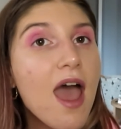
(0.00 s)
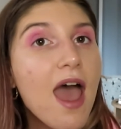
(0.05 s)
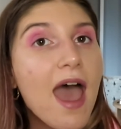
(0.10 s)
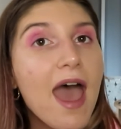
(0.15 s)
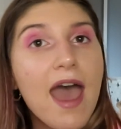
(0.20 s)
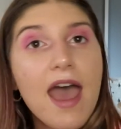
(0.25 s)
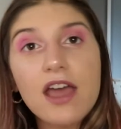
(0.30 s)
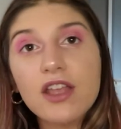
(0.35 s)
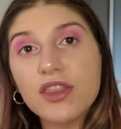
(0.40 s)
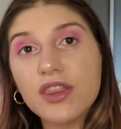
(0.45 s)

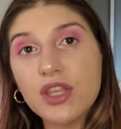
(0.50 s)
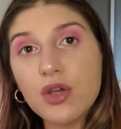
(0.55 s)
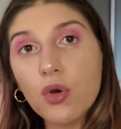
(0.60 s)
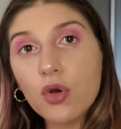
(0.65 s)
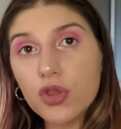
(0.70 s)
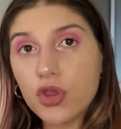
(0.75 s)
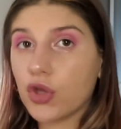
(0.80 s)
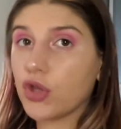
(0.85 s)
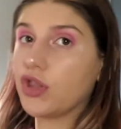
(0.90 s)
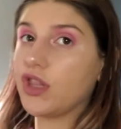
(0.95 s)
and the
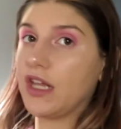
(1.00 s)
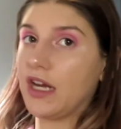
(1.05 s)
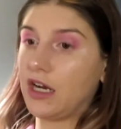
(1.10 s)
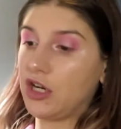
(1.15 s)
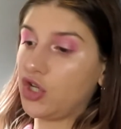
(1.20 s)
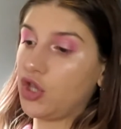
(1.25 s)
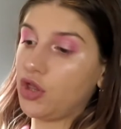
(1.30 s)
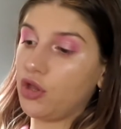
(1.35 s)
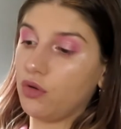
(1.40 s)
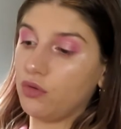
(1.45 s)
author that
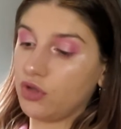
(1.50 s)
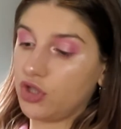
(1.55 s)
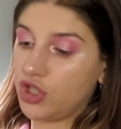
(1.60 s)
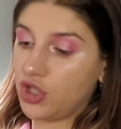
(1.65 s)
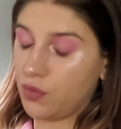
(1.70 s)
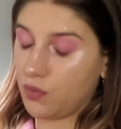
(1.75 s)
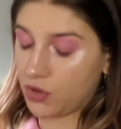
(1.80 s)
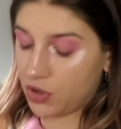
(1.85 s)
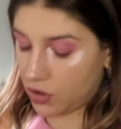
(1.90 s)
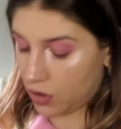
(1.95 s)
I thought
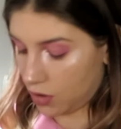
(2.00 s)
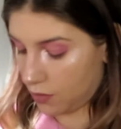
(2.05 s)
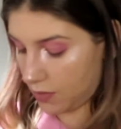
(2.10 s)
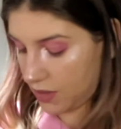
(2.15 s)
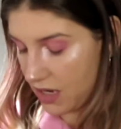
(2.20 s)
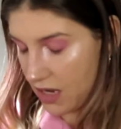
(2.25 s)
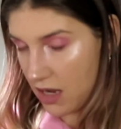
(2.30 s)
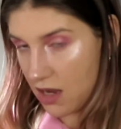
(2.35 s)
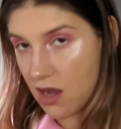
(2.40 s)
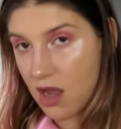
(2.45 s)
she was gonna
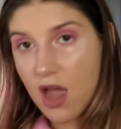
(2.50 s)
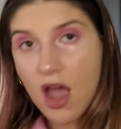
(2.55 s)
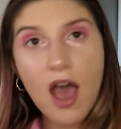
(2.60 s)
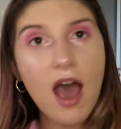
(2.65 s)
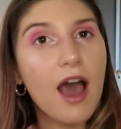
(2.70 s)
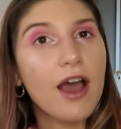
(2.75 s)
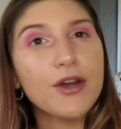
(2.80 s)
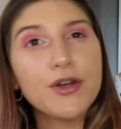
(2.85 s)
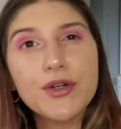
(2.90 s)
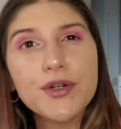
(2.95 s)
be.
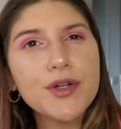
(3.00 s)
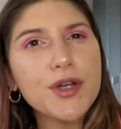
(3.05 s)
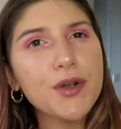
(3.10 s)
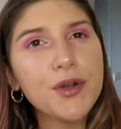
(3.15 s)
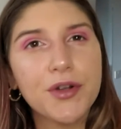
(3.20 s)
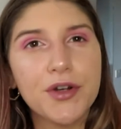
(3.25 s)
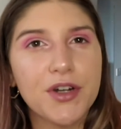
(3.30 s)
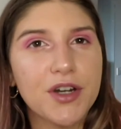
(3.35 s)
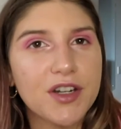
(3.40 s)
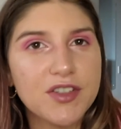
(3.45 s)
I don't
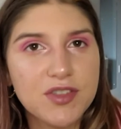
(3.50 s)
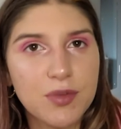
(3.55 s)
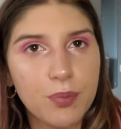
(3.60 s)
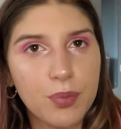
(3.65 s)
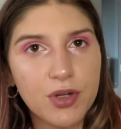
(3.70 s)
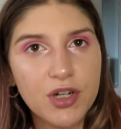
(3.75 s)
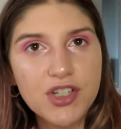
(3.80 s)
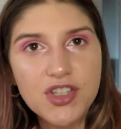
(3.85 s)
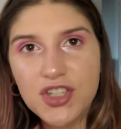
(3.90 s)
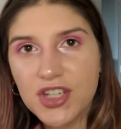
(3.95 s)
know her as a
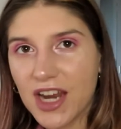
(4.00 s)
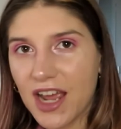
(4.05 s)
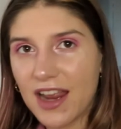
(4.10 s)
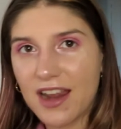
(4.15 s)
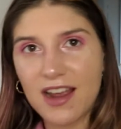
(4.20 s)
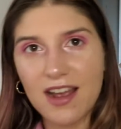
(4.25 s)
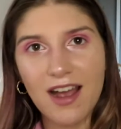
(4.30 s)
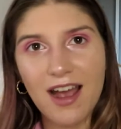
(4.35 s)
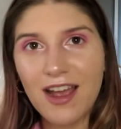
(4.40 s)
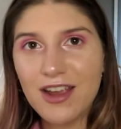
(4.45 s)
person,
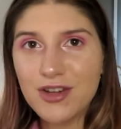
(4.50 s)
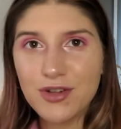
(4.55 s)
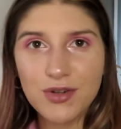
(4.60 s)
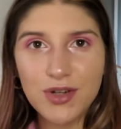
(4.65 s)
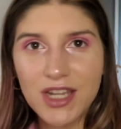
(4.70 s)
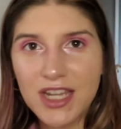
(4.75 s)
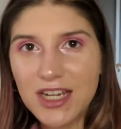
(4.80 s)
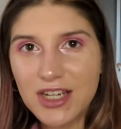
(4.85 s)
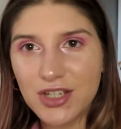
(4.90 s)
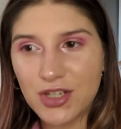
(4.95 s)
and I don't
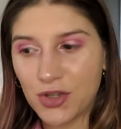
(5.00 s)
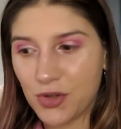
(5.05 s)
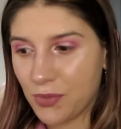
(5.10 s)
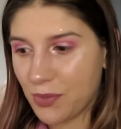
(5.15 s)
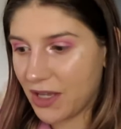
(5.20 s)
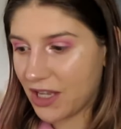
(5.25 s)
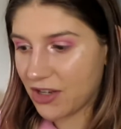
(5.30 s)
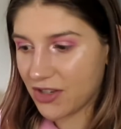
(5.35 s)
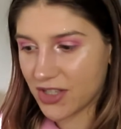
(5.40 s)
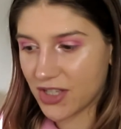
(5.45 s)
need to,
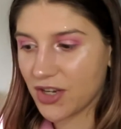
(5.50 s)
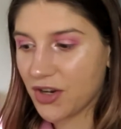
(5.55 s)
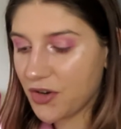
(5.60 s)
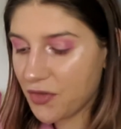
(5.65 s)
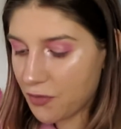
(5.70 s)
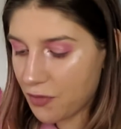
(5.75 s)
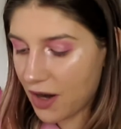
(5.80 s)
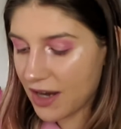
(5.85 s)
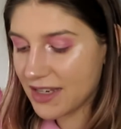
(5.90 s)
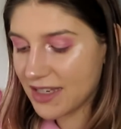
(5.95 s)
because
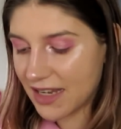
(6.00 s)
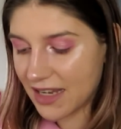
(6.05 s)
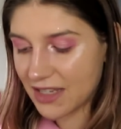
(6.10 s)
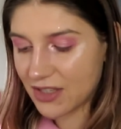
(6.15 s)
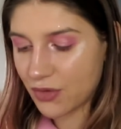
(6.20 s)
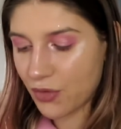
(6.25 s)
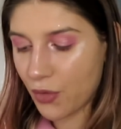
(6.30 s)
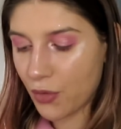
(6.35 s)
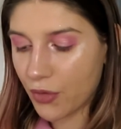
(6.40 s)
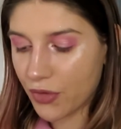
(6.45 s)
her writing
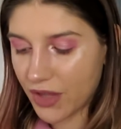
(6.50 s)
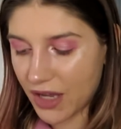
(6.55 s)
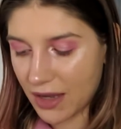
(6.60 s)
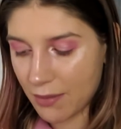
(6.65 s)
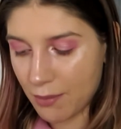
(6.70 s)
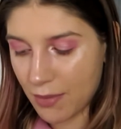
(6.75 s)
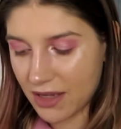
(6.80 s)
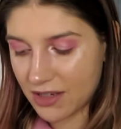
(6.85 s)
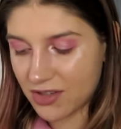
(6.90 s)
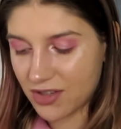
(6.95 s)
is all
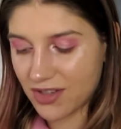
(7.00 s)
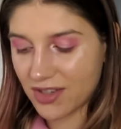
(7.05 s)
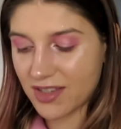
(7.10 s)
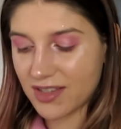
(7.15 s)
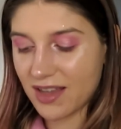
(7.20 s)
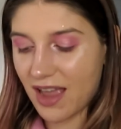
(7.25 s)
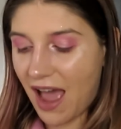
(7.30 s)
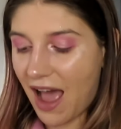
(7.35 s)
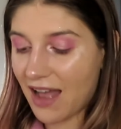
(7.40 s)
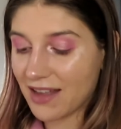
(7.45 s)
that
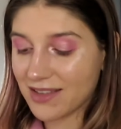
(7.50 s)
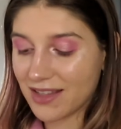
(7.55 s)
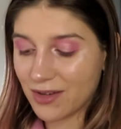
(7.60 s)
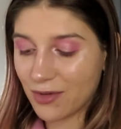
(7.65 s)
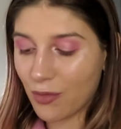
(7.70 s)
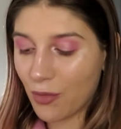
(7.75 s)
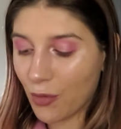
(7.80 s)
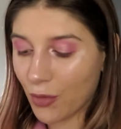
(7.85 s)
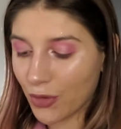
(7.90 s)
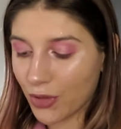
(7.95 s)
matters as an
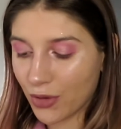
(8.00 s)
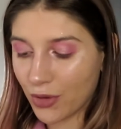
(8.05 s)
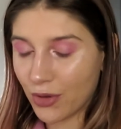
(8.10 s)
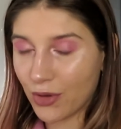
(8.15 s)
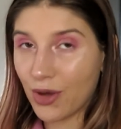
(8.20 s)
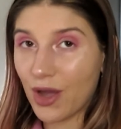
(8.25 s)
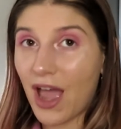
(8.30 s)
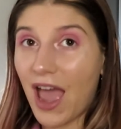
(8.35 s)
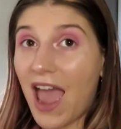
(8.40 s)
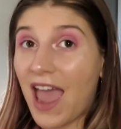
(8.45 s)

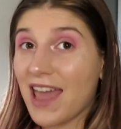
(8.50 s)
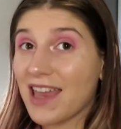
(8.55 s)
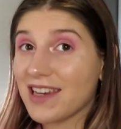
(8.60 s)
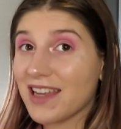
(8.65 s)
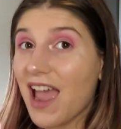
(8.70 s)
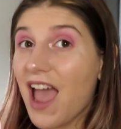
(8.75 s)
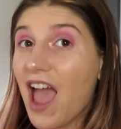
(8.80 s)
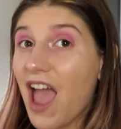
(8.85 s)
author, and